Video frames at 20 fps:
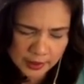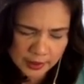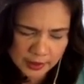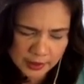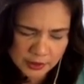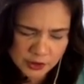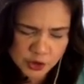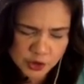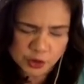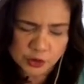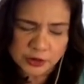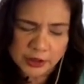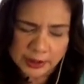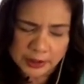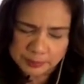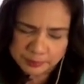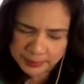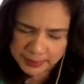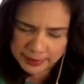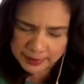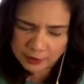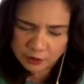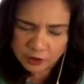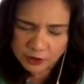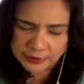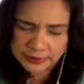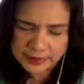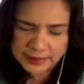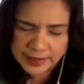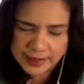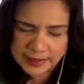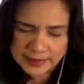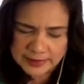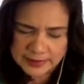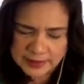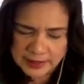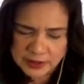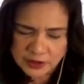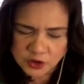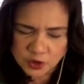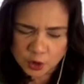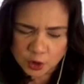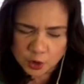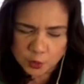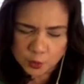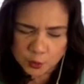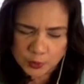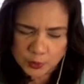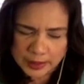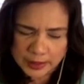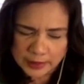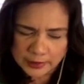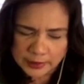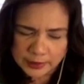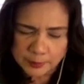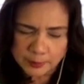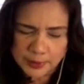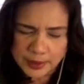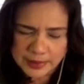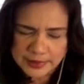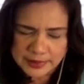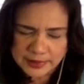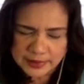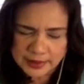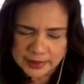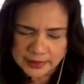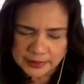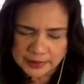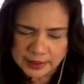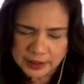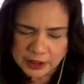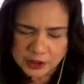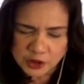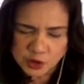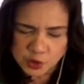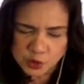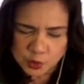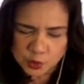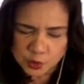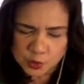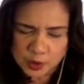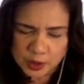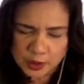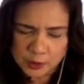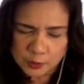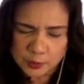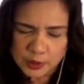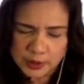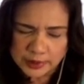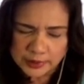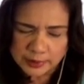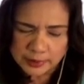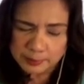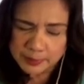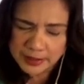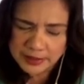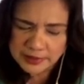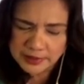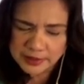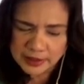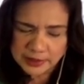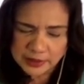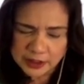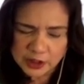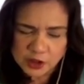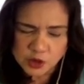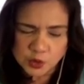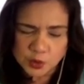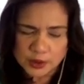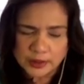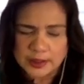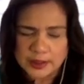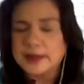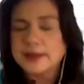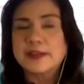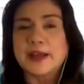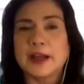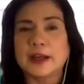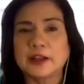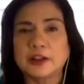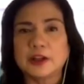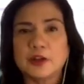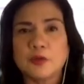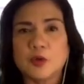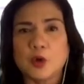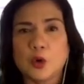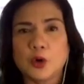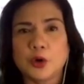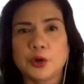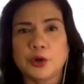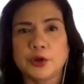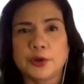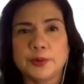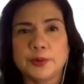should there be ordinances or will the president issue an executive order?